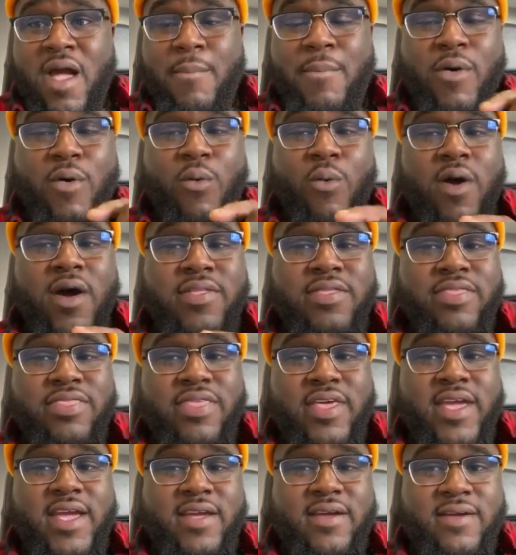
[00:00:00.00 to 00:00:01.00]
But one
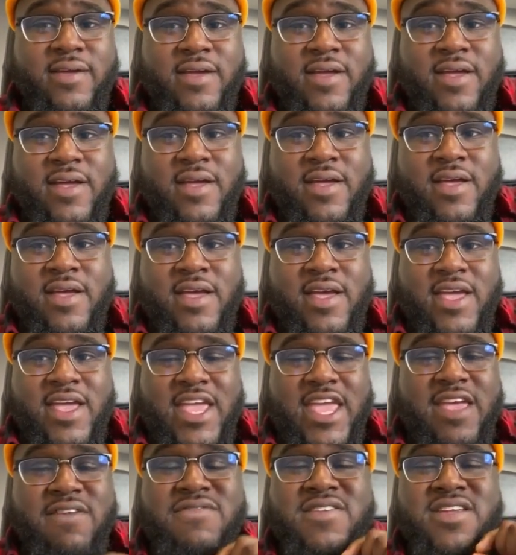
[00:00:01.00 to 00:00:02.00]
thing,
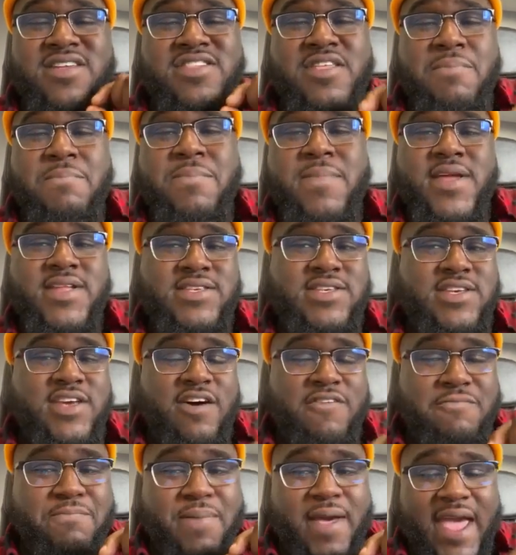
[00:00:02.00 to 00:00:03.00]
even in the midst
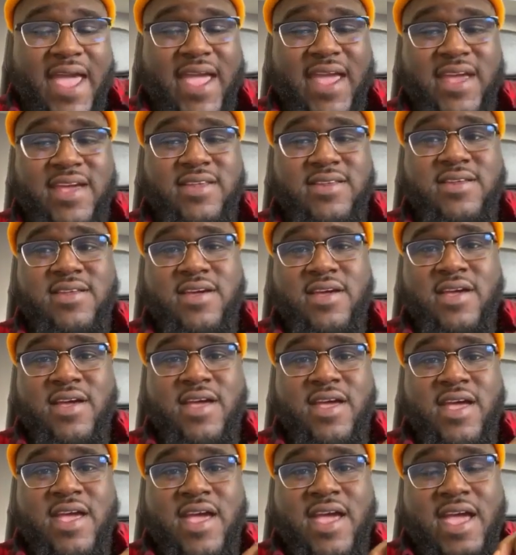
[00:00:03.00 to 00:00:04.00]
of pain
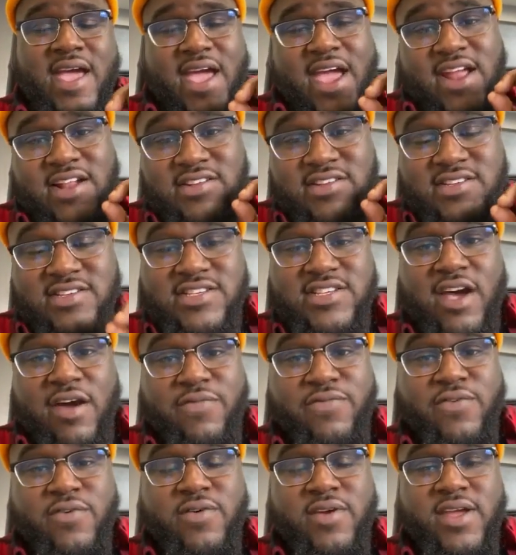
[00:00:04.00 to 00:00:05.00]
and
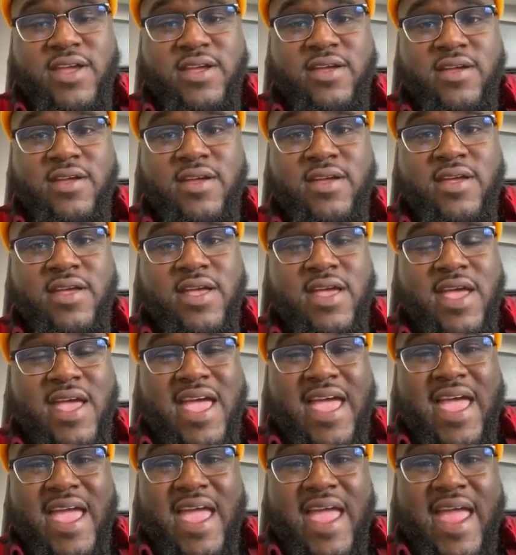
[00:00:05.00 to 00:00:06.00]
suffering
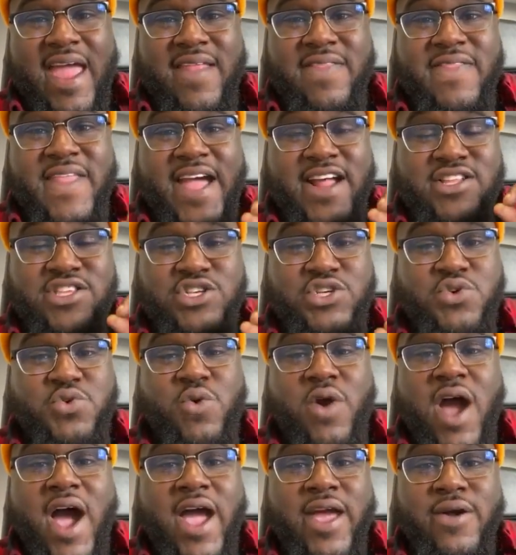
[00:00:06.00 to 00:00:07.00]
and that
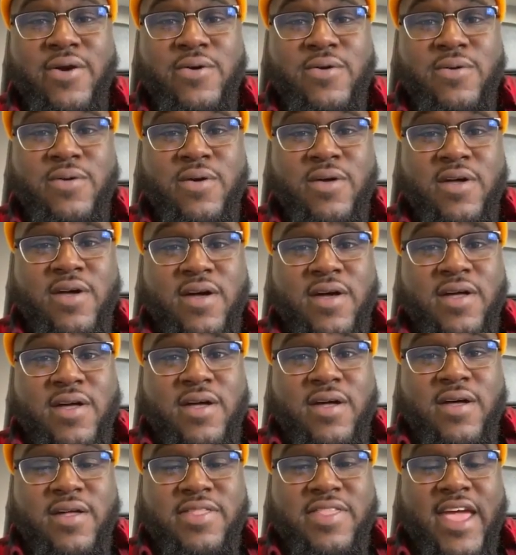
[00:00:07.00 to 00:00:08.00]
trial
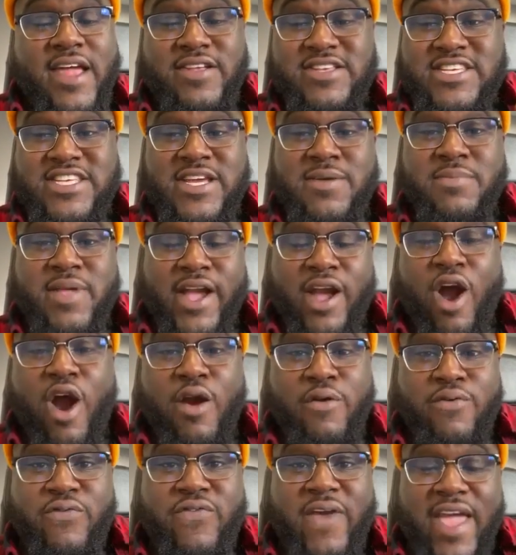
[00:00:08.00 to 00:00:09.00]
that seemed like
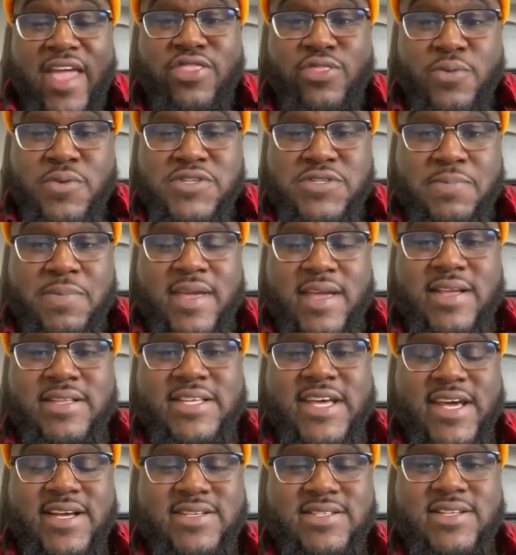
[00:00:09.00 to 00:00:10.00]
our faith was being
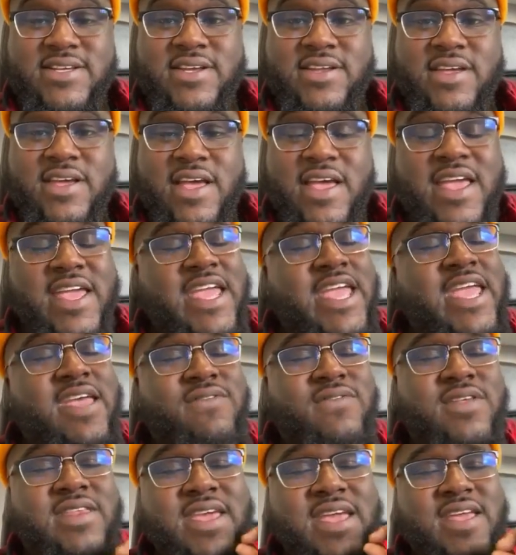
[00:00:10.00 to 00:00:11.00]
tested,
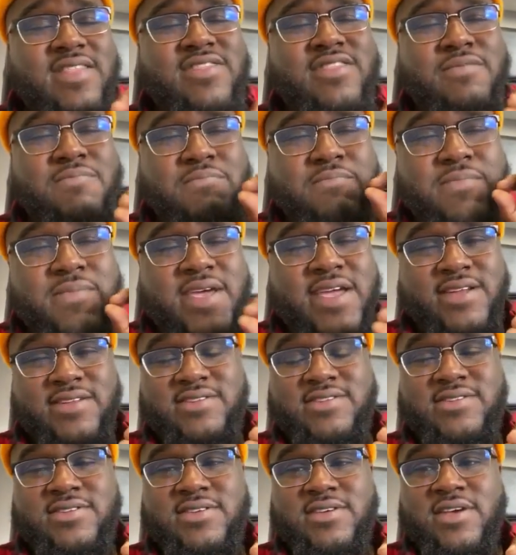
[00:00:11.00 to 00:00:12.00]
even in the
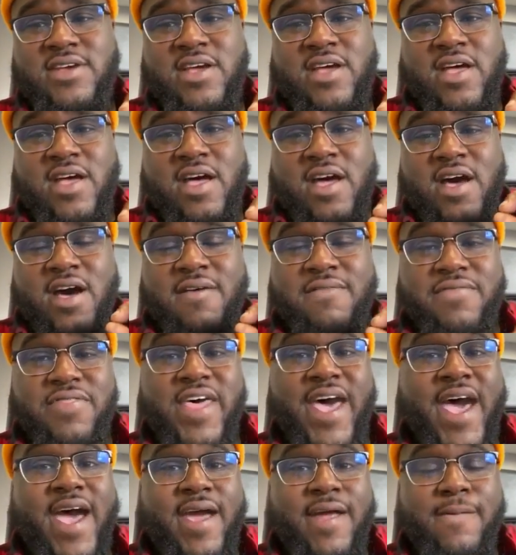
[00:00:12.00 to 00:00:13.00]
midst of
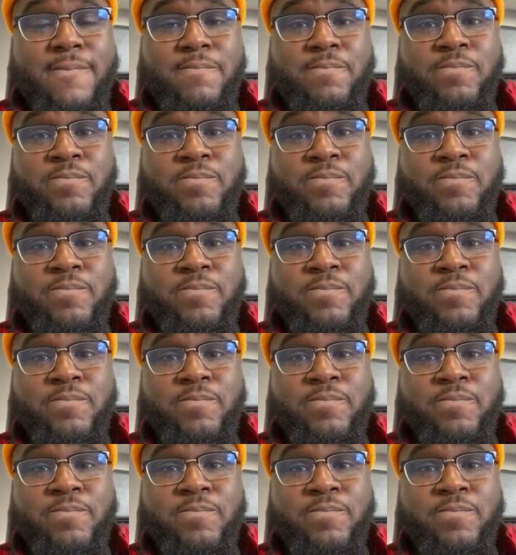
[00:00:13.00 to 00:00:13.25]
that,